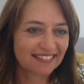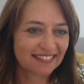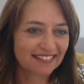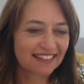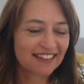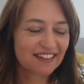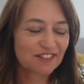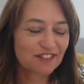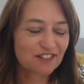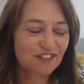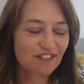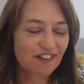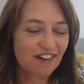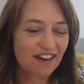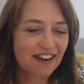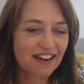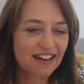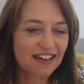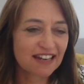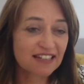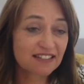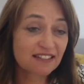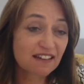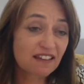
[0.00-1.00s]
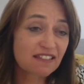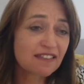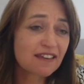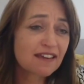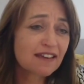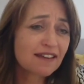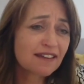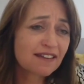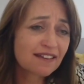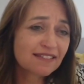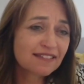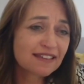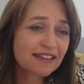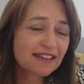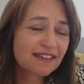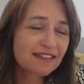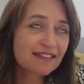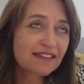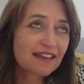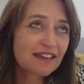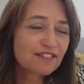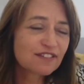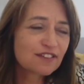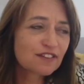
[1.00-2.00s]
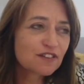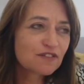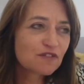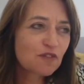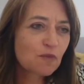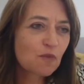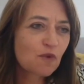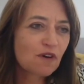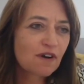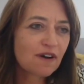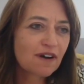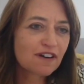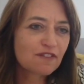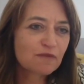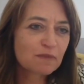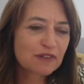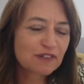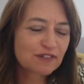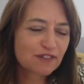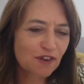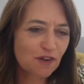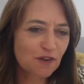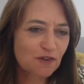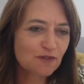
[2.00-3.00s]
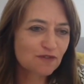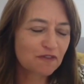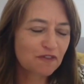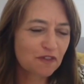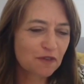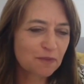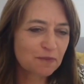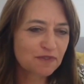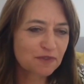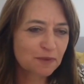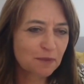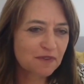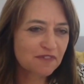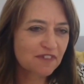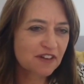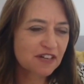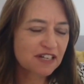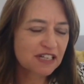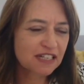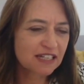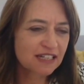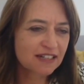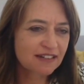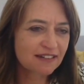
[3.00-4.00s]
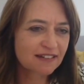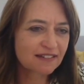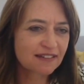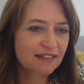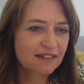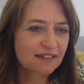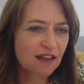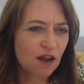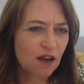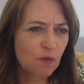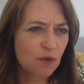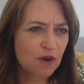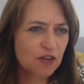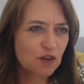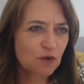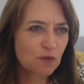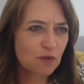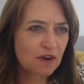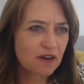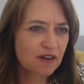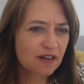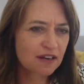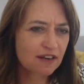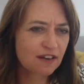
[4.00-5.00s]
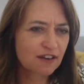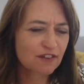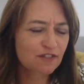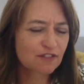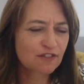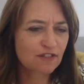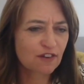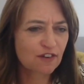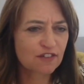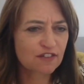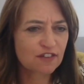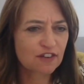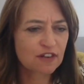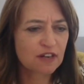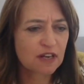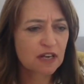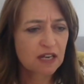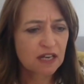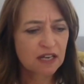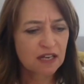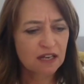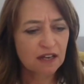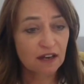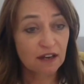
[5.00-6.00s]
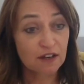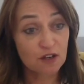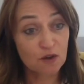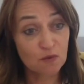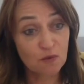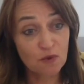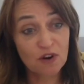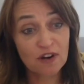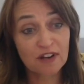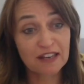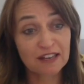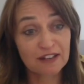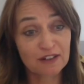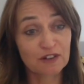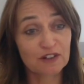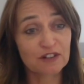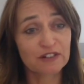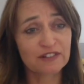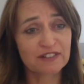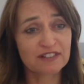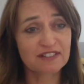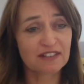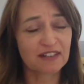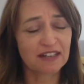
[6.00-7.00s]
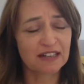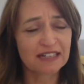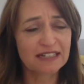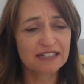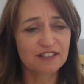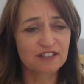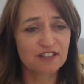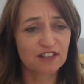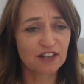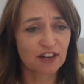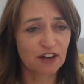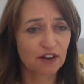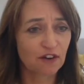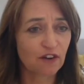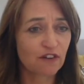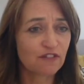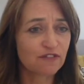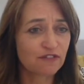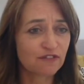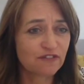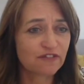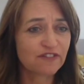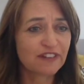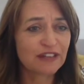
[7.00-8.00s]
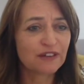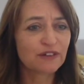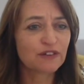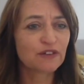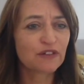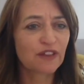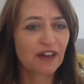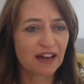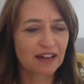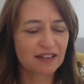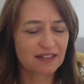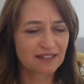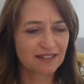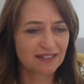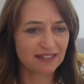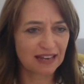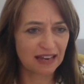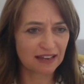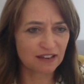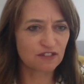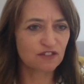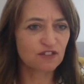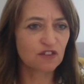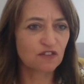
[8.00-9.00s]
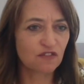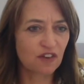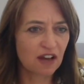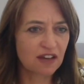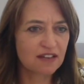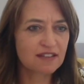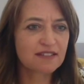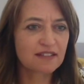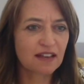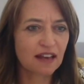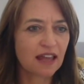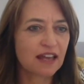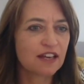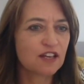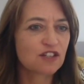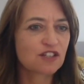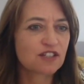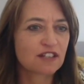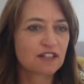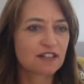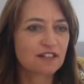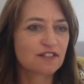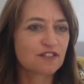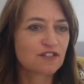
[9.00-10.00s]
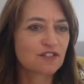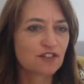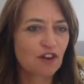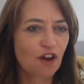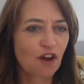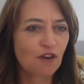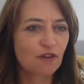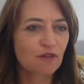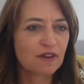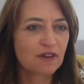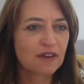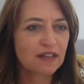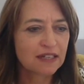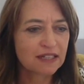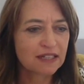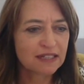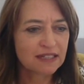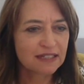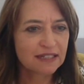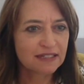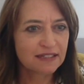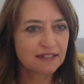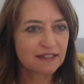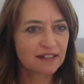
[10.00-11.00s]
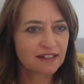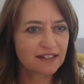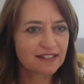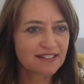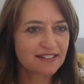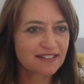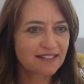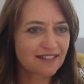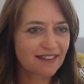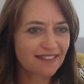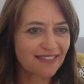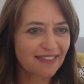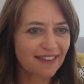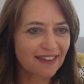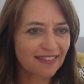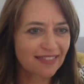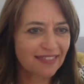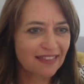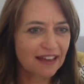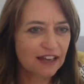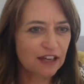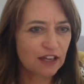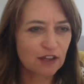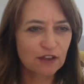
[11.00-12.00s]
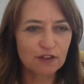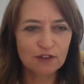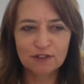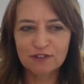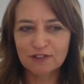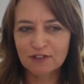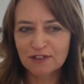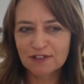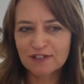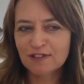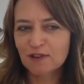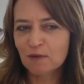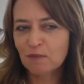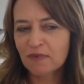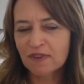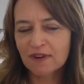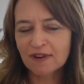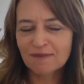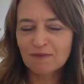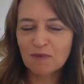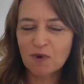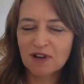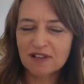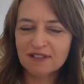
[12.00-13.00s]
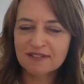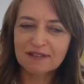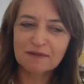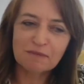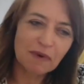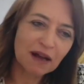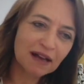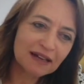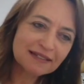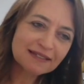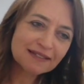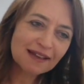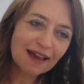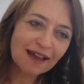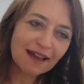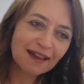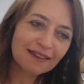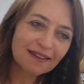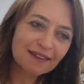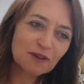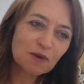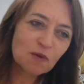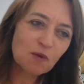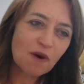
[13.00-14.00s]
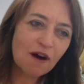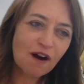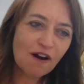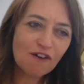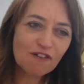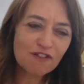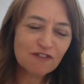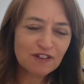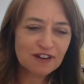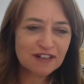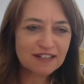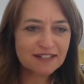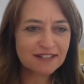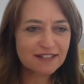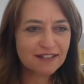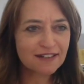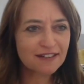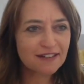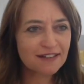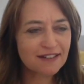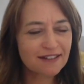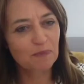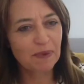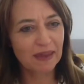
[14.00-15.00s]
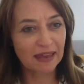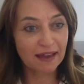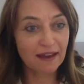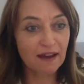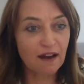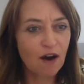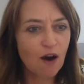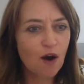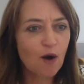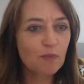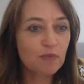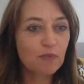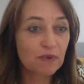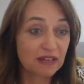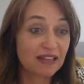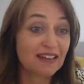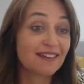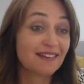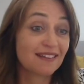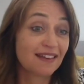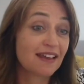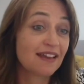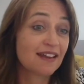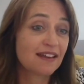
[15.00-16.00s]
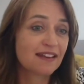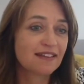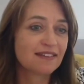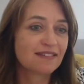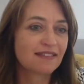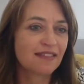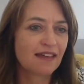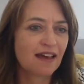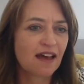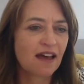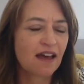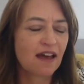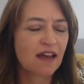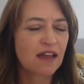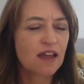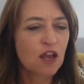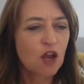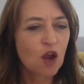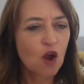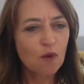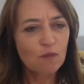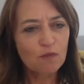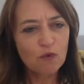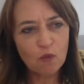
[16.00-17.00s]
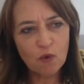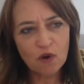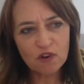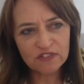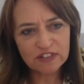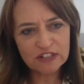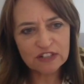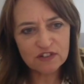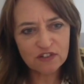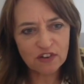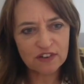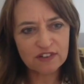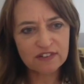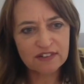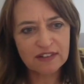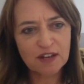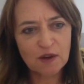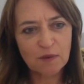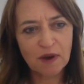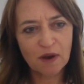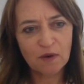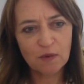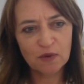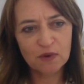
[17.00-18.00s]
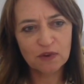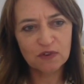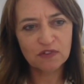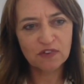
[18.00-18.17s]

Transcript: That's great. Because I think, yes, certainly from what I've been told from some of our clients is that when you work in construction and you're working on sites, you can often feel that sense of isolation. So nice to think that you're doing something, and whilst it might take a little while for it to pick up, it is there. But what's interesting about what you